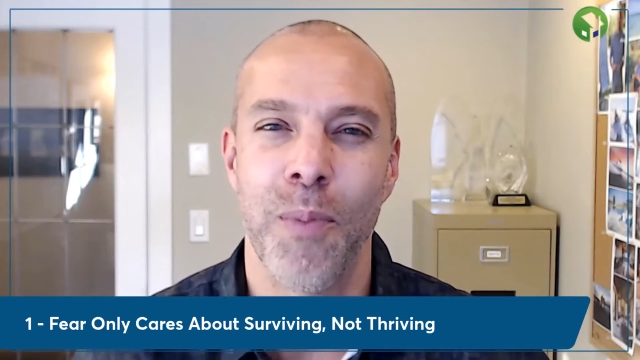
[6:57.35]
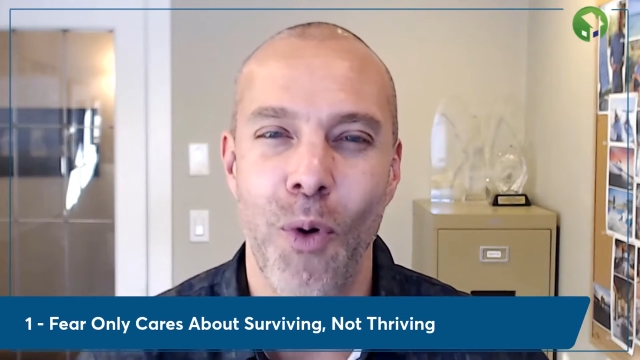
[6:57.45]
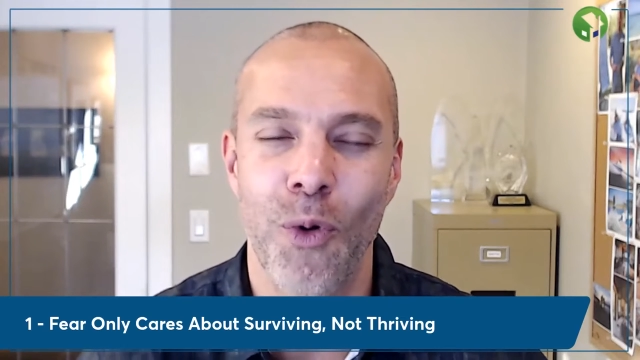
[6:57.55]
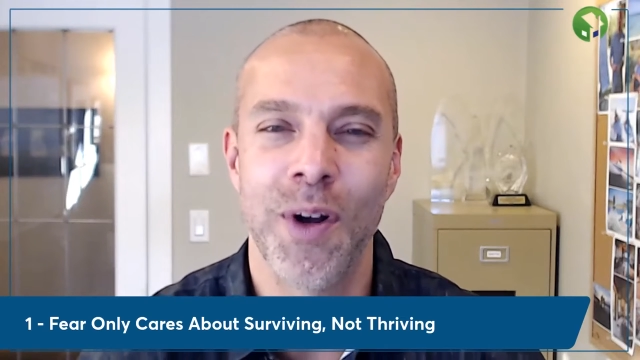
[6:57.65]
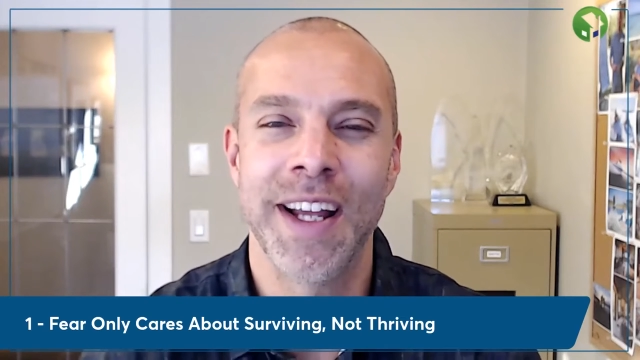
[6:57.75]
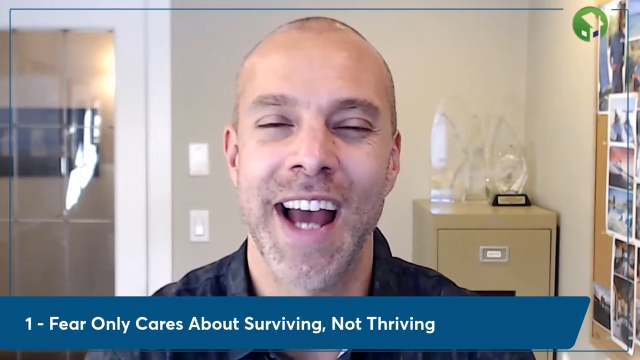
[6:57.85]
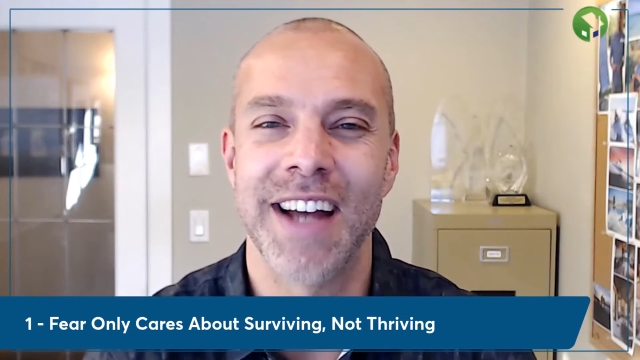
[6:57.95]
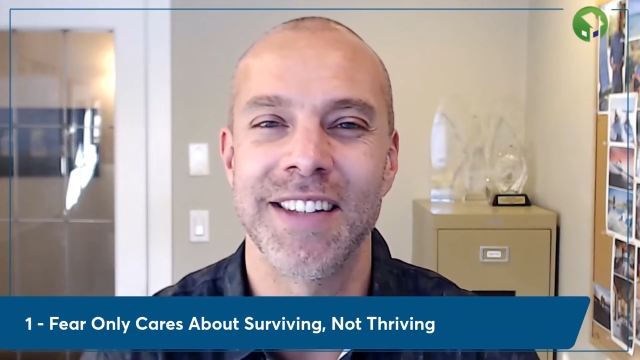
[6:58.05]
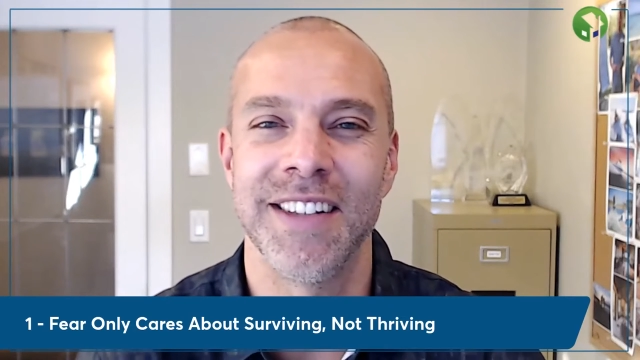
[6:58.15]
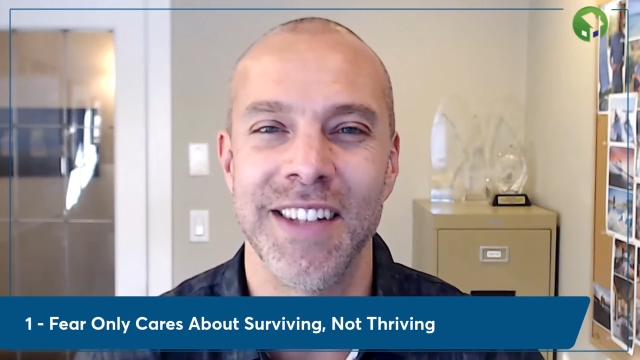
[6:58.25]
pouring
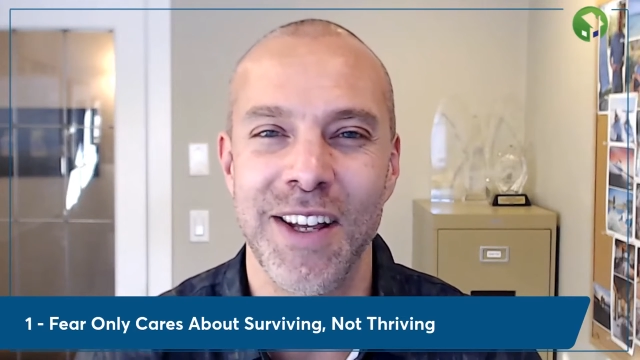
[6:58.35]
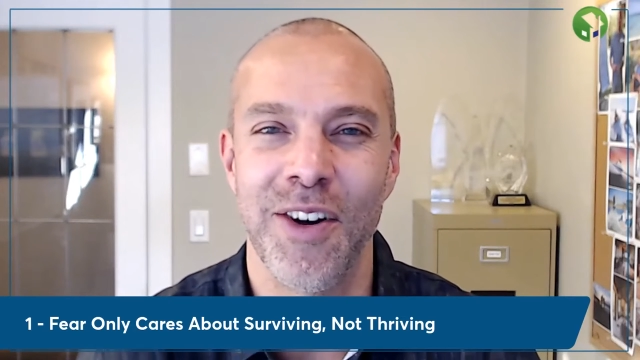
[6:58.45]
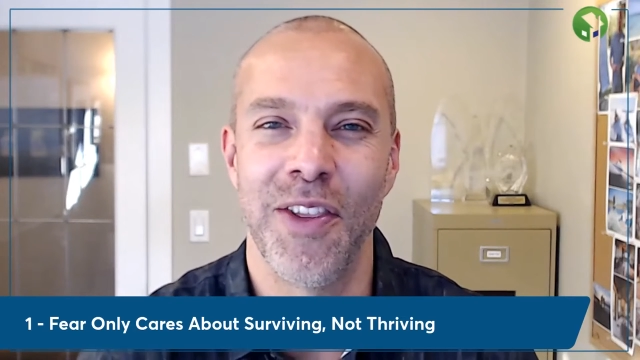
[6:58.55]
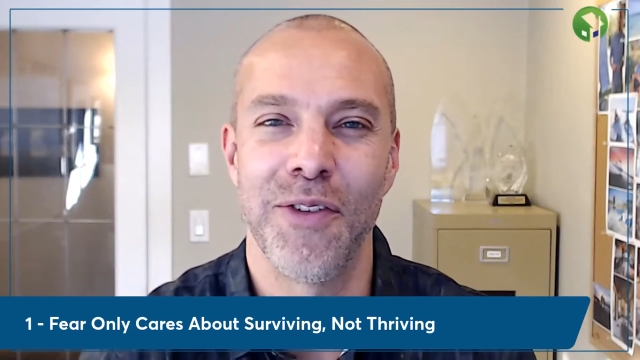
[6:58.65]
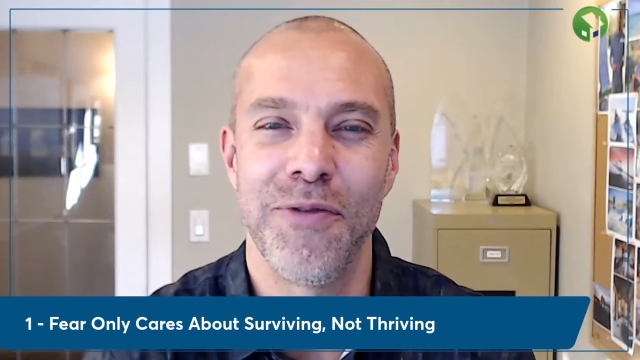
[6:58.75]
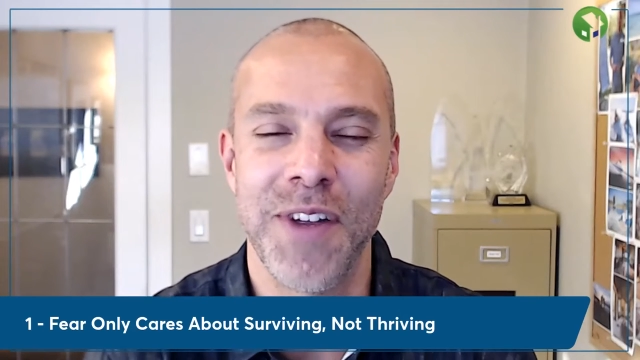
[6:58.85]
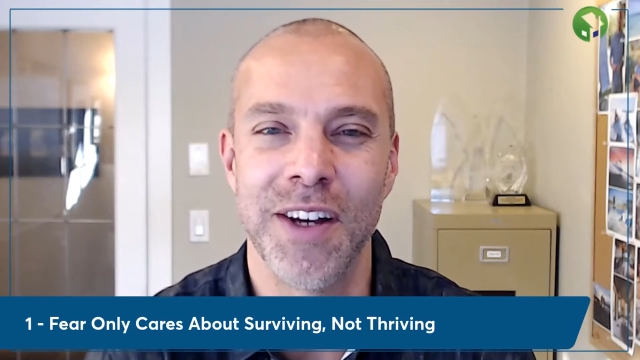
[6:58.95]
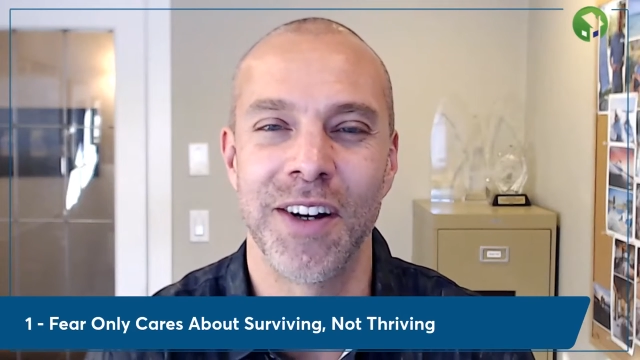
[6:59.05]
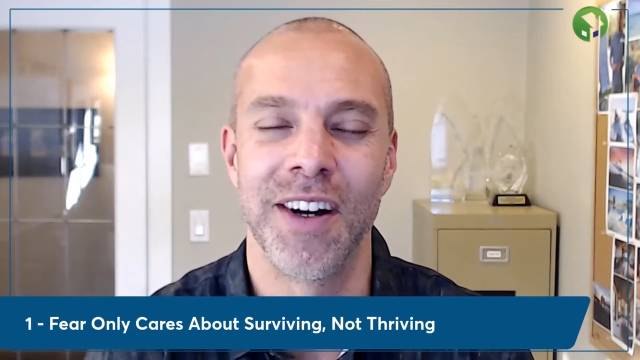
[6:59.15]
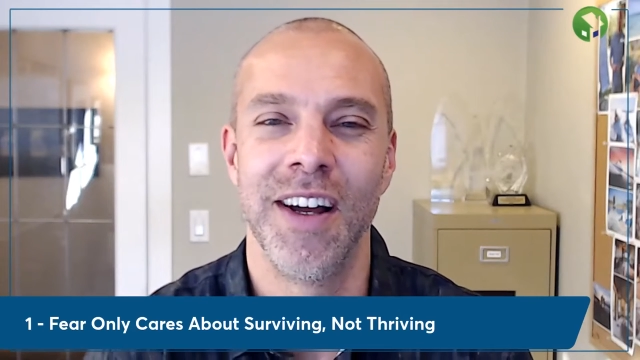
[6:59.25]
gasoline on the
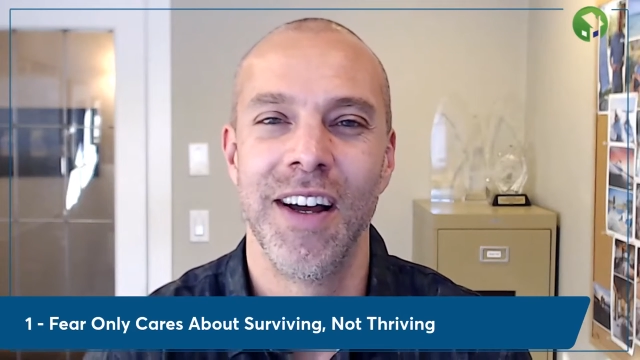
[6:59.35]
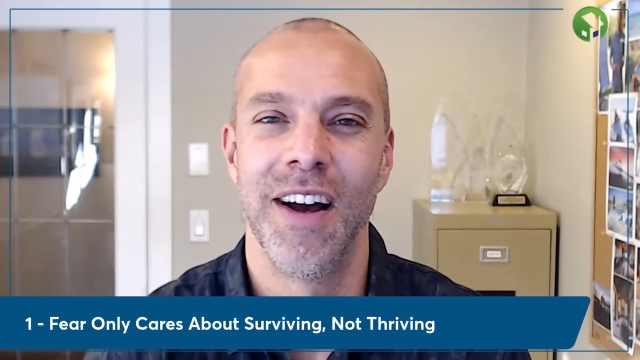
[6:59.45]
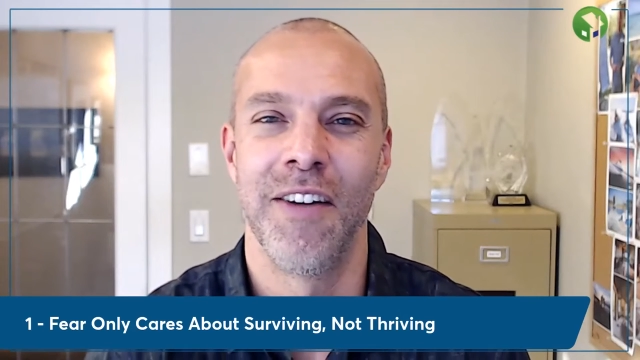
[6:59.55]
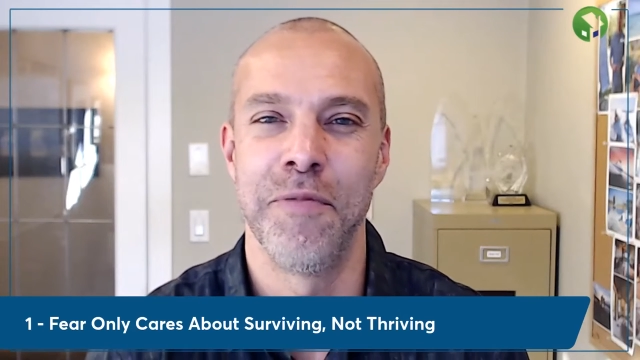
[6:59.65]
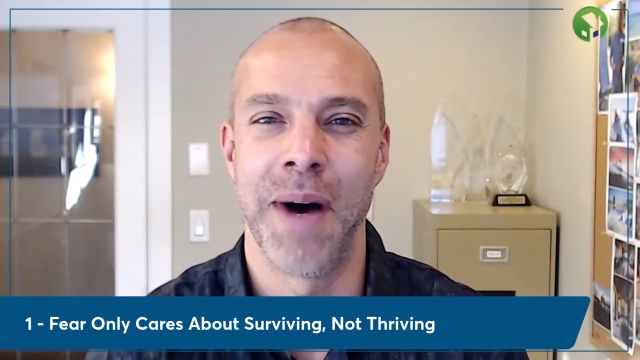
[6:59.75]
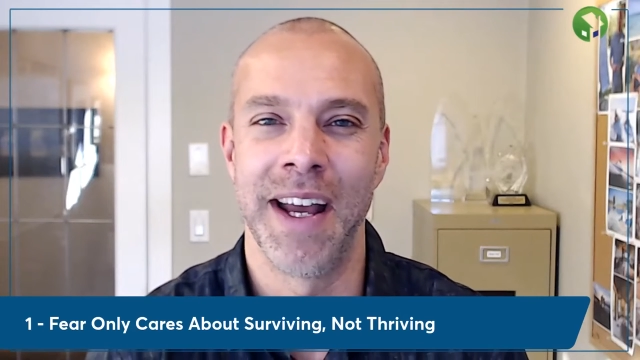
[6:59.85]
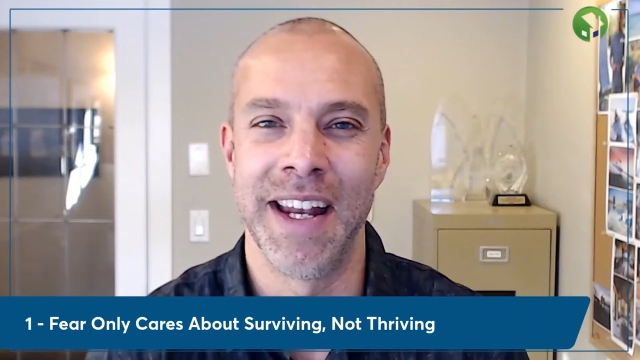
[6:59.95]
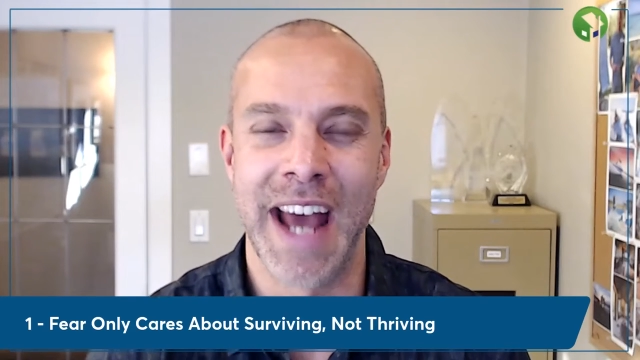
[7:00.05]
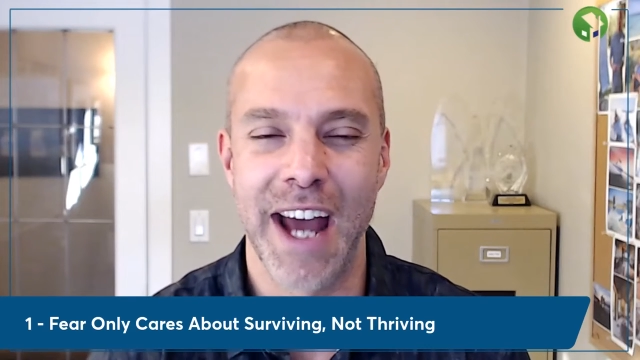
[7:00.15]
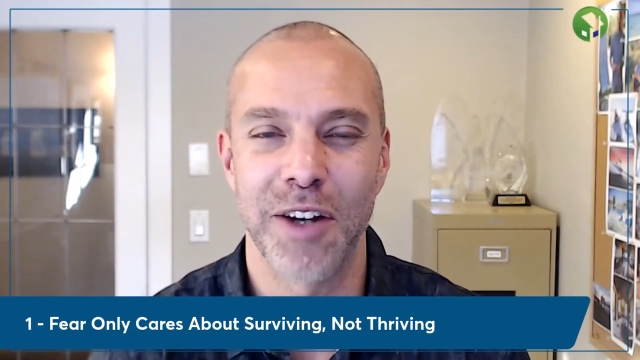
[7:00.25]
fear of my
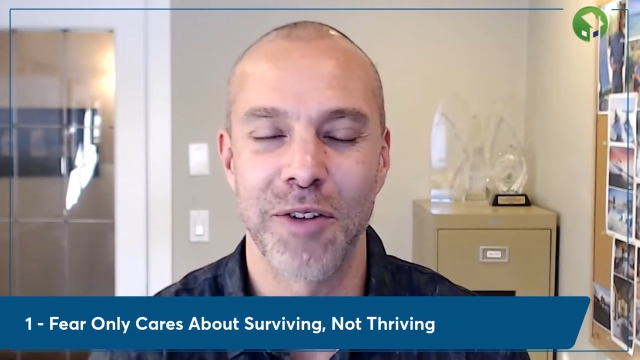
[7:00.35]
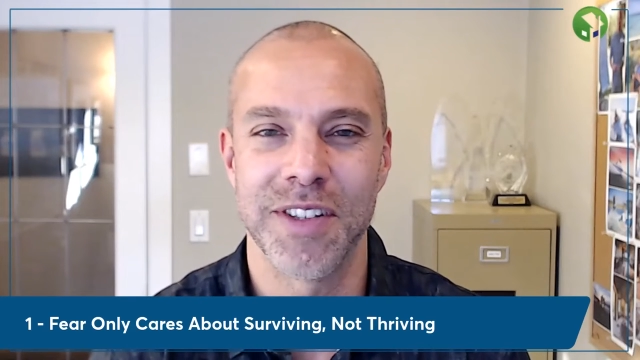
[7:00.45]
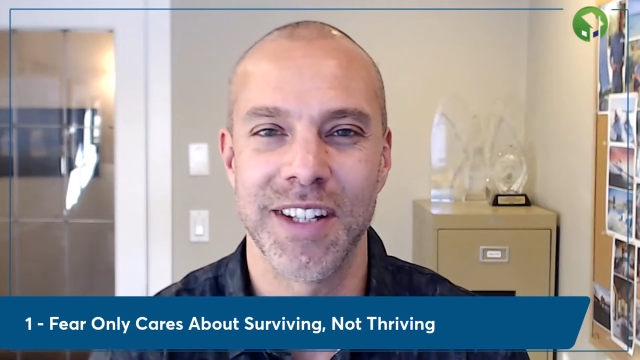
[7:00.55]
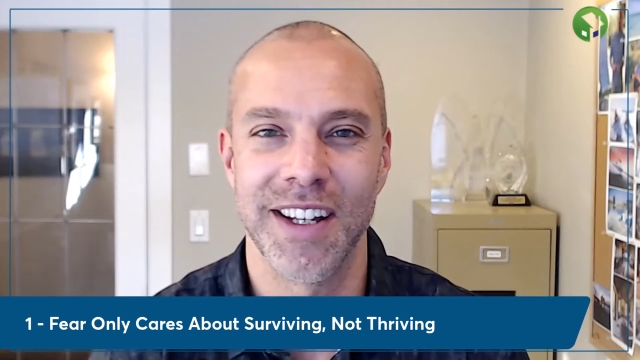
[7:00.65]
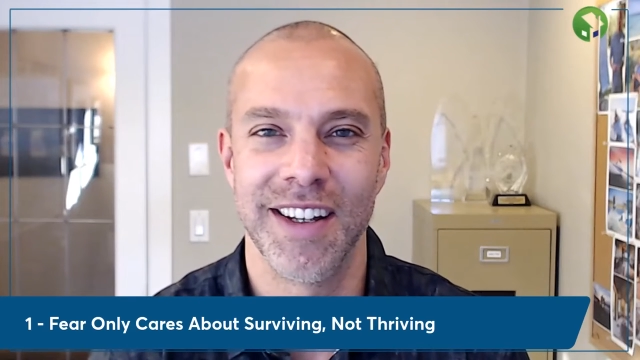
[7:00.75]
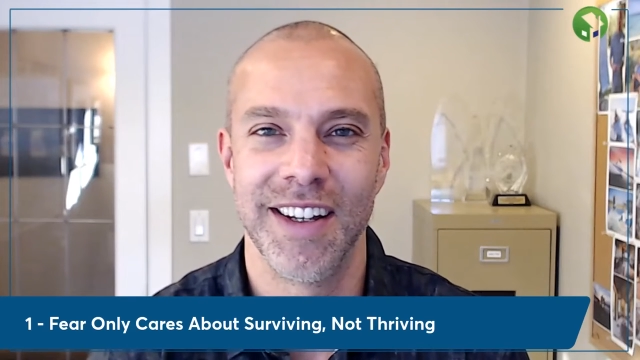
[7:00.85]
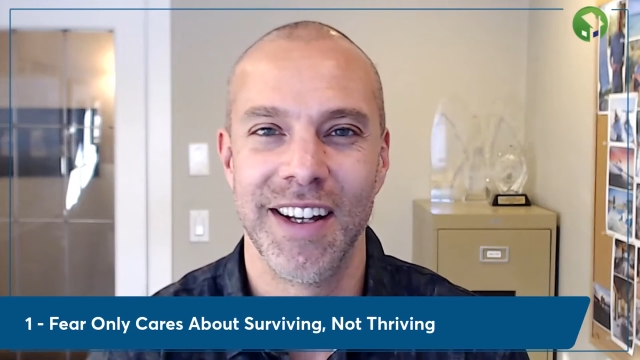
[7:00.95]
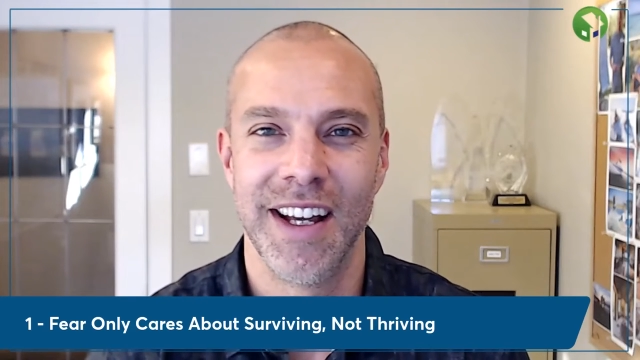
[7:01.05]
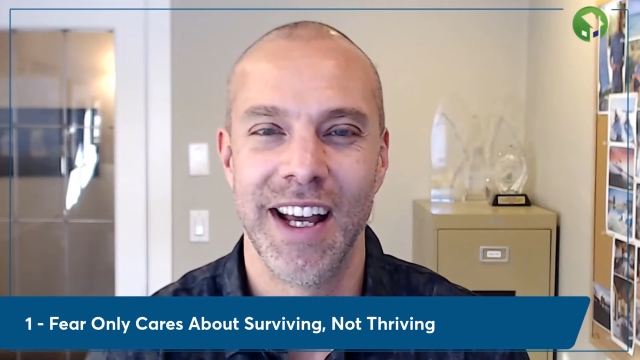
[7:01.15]
inadequacy.